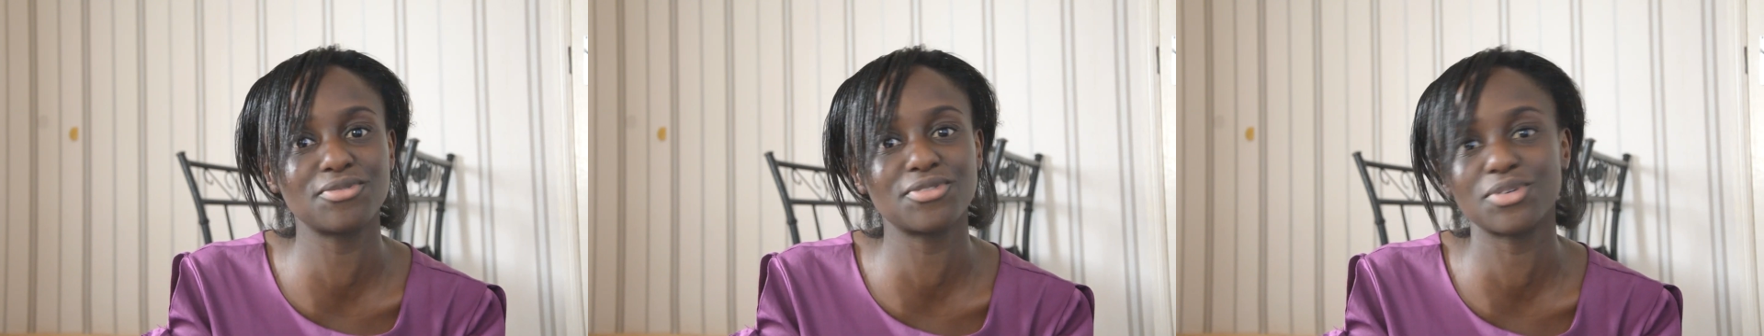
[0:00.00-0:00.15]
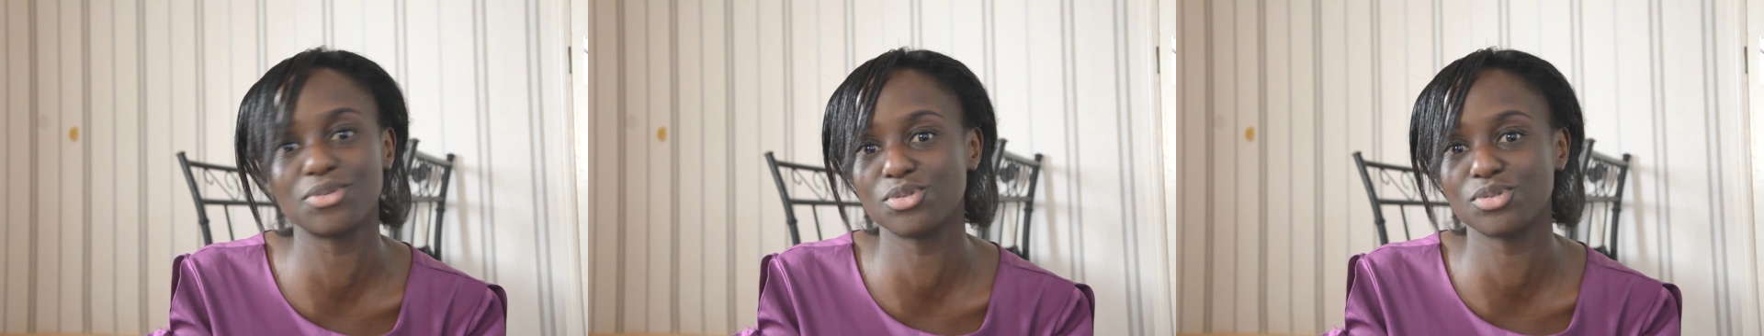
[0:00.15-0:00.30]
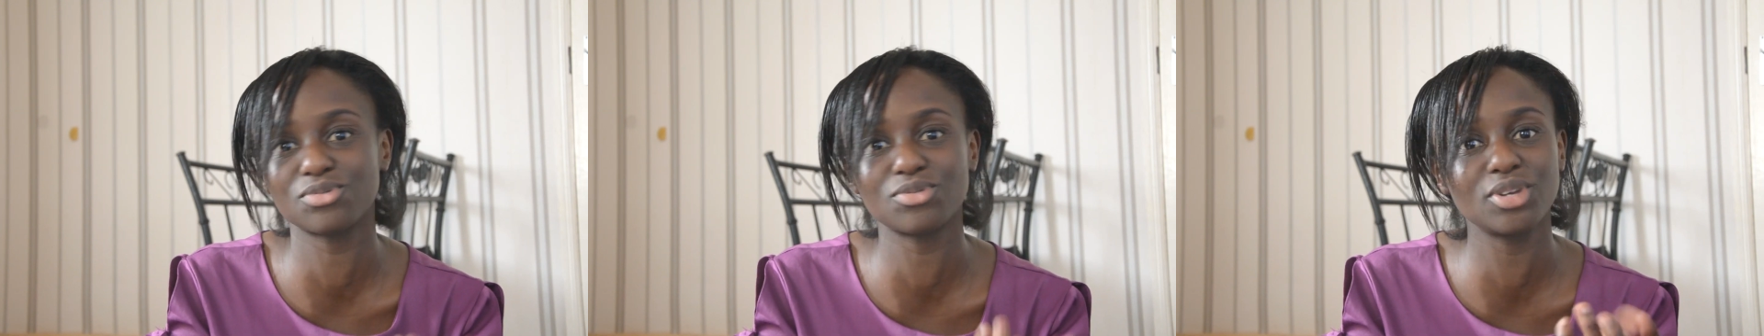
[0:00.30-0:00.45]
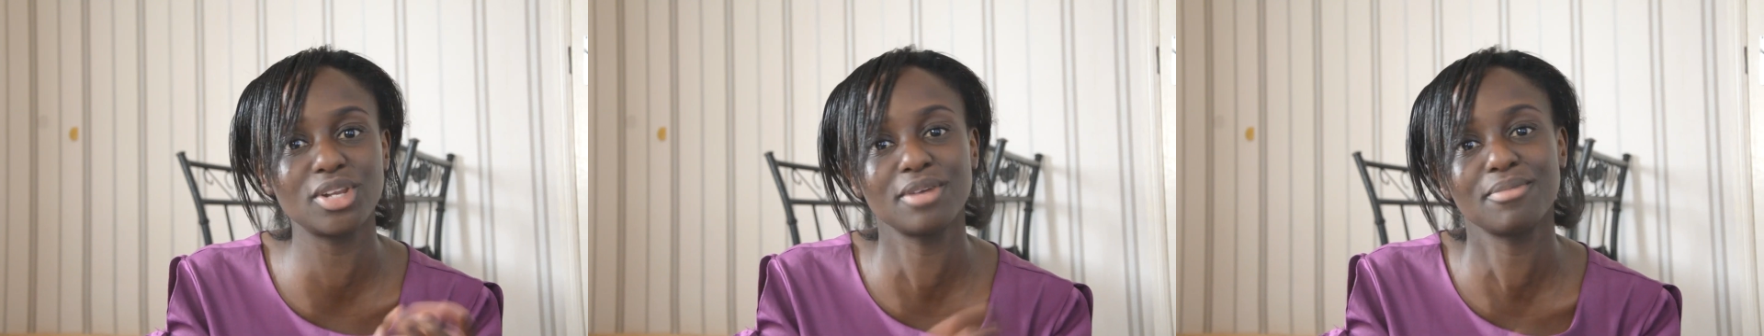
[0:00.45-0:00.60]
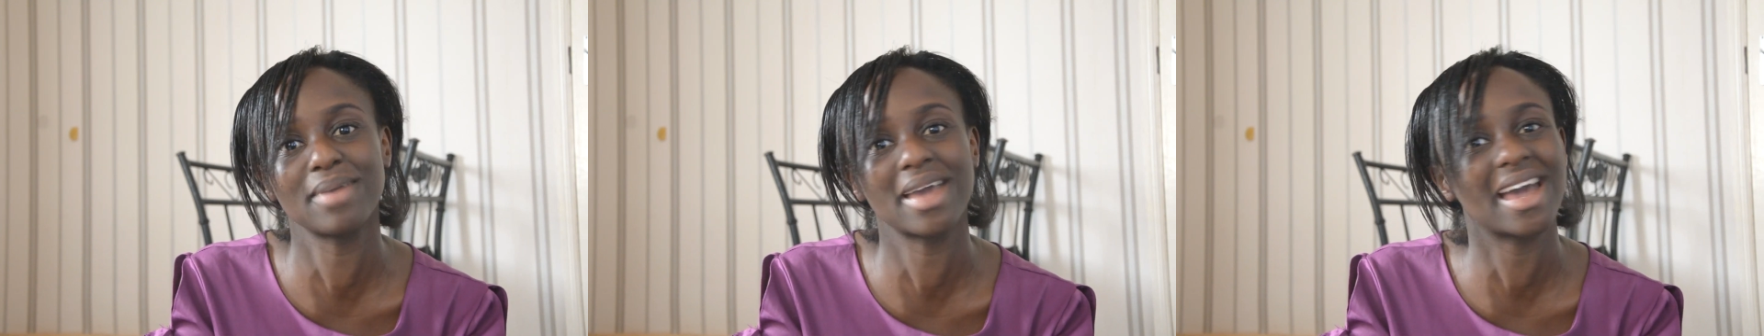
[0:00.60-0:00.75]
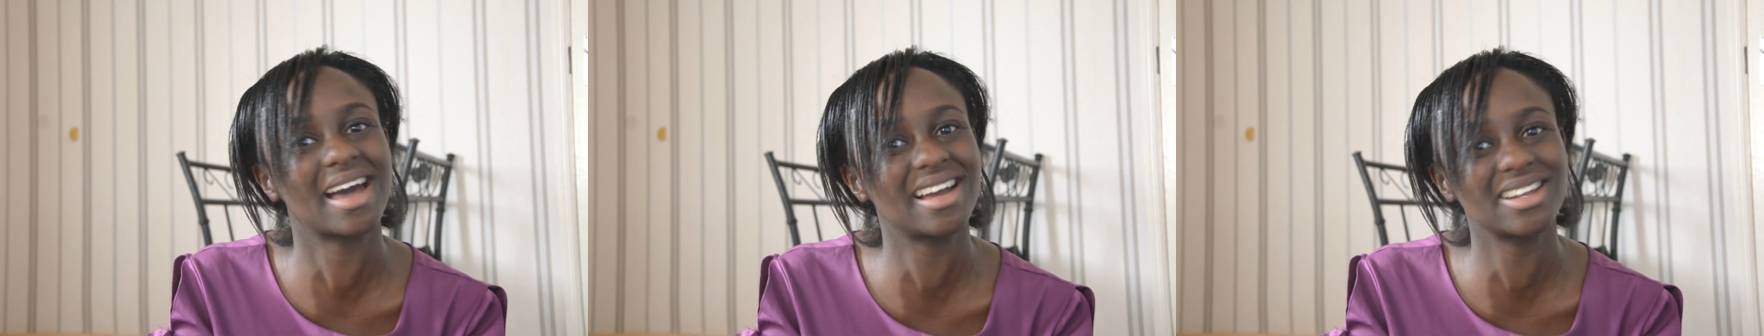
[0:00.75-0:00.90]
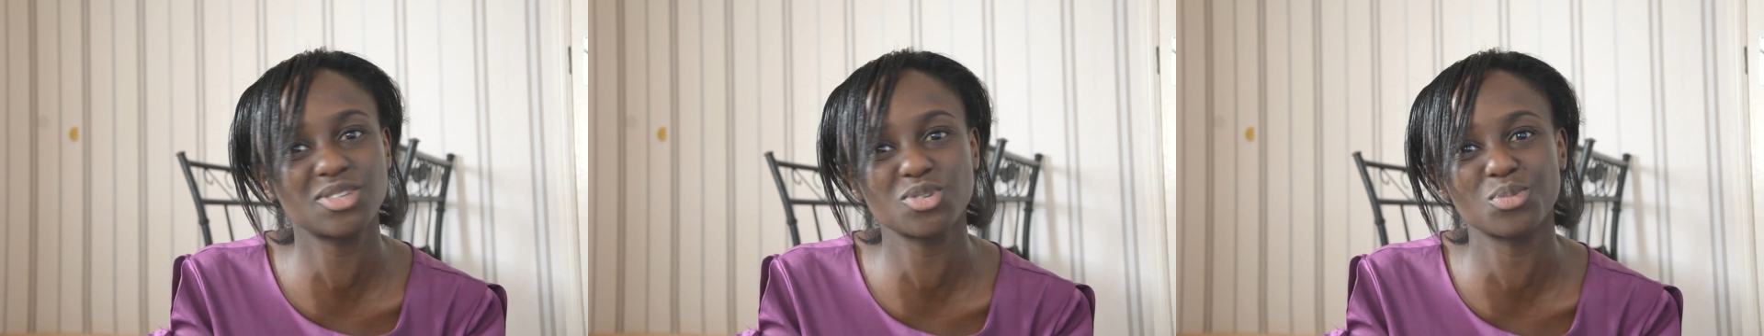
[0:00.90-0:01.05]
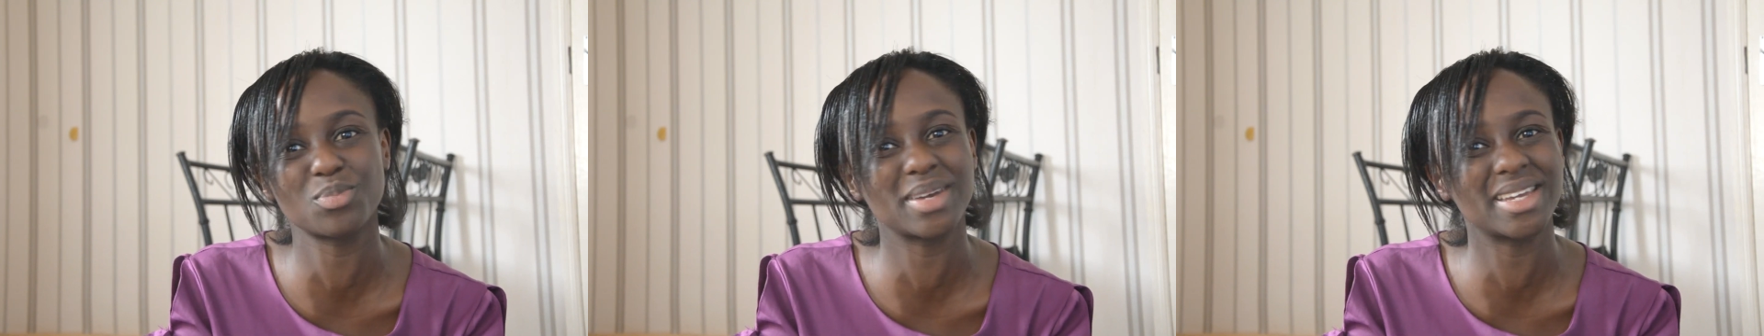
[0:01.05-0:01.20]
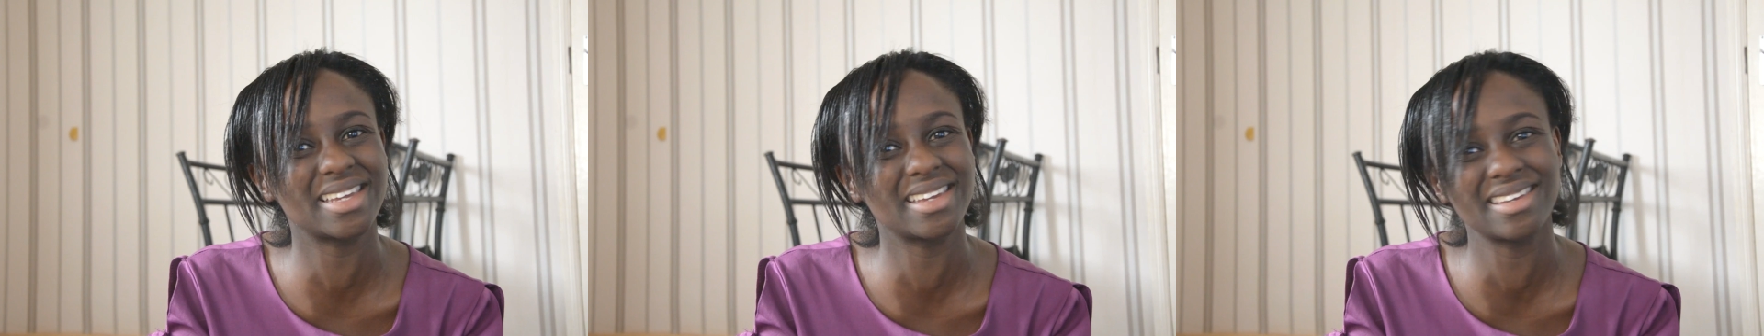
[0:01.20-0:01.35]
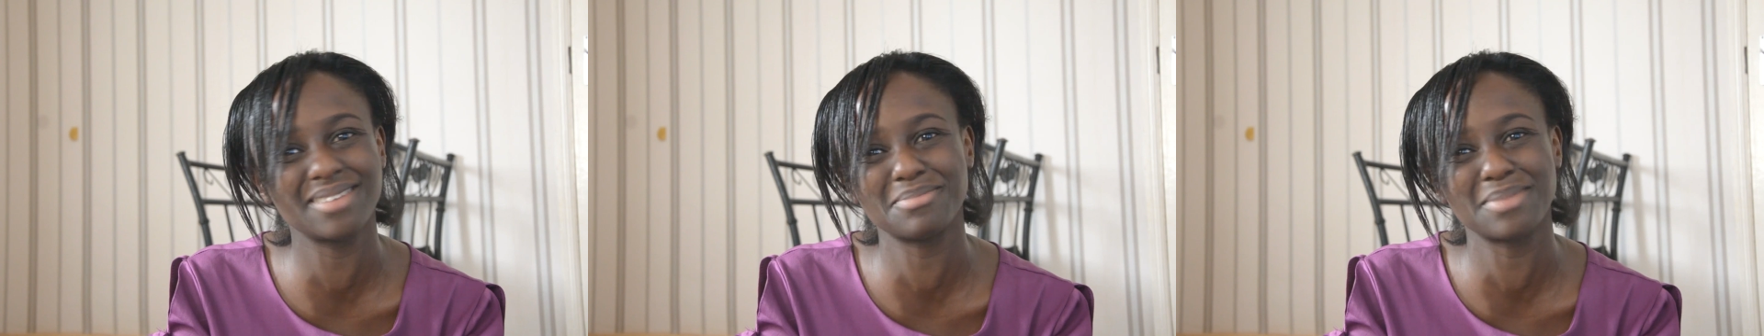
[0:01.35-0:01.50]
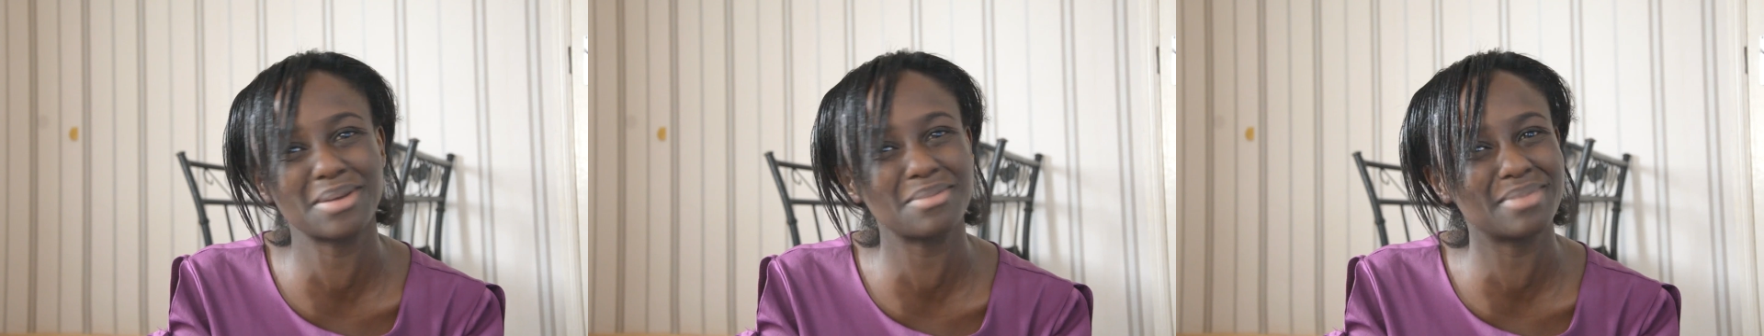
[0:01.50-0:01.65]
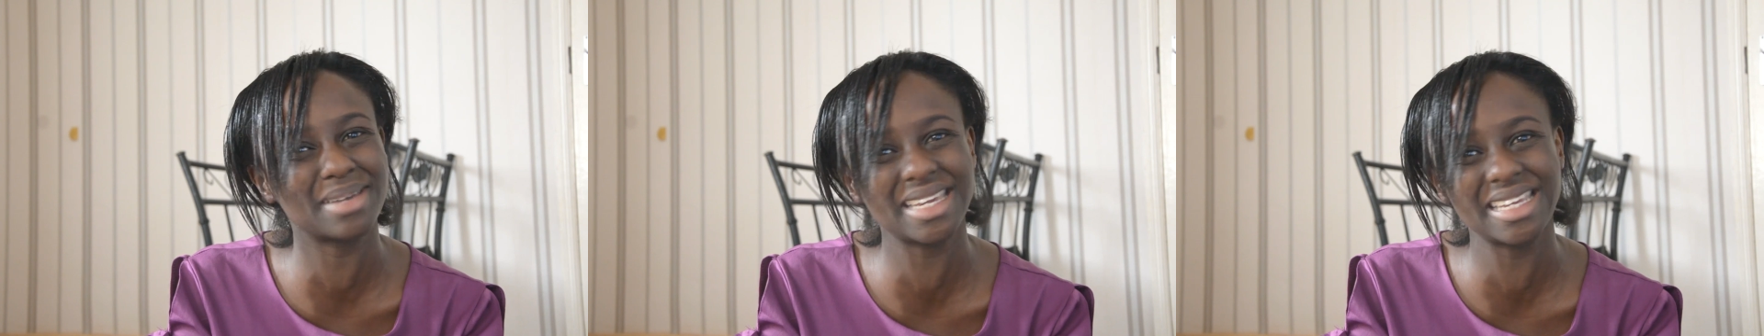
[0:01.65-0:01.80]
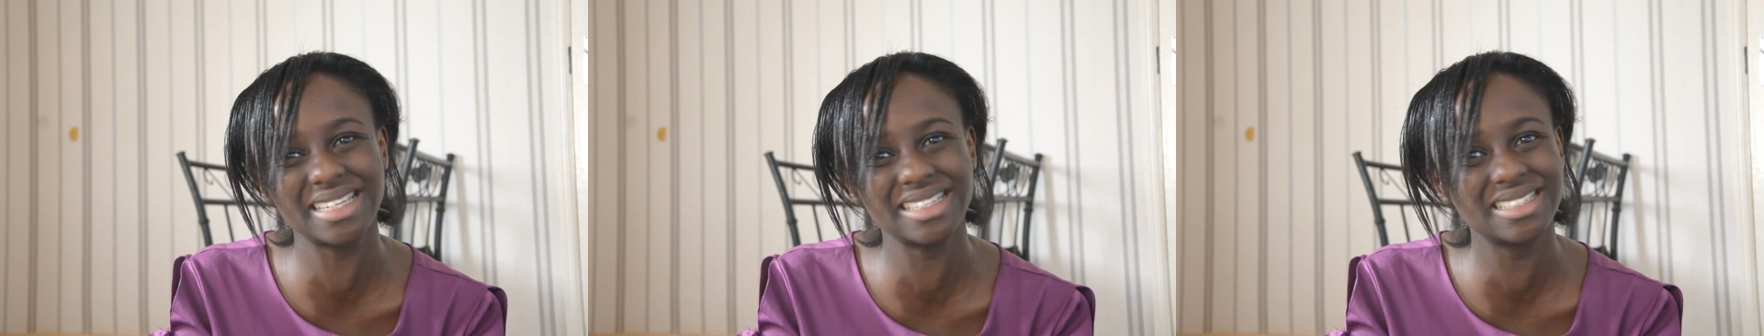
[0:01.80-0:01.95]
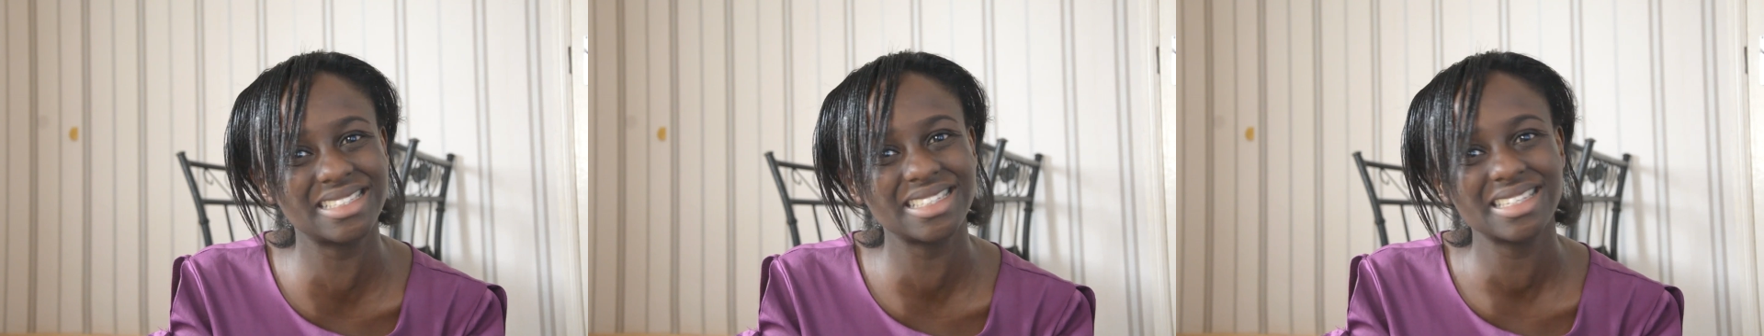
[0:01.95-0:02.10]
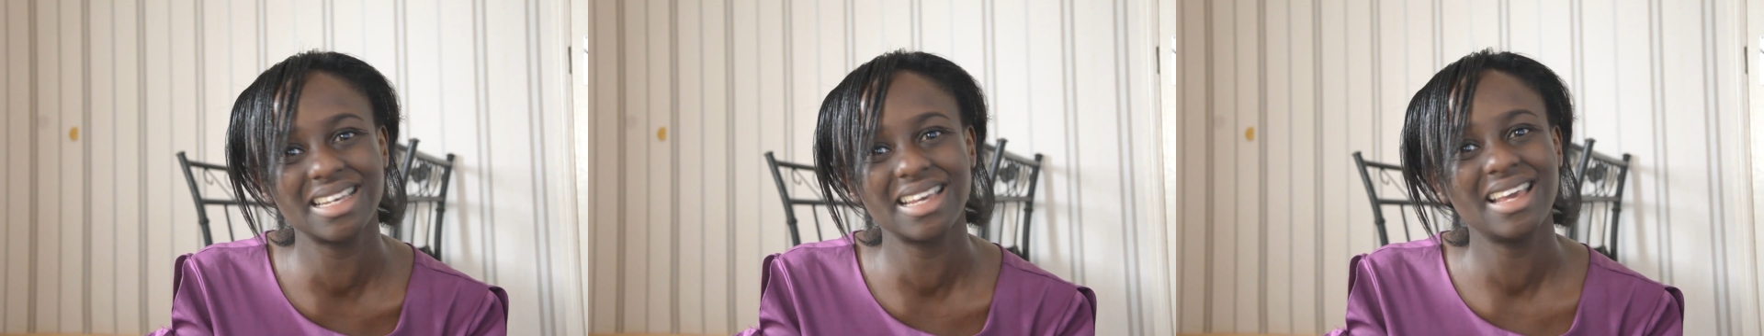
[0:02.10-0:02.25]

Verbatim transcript: if I was following my heart or my, my mind.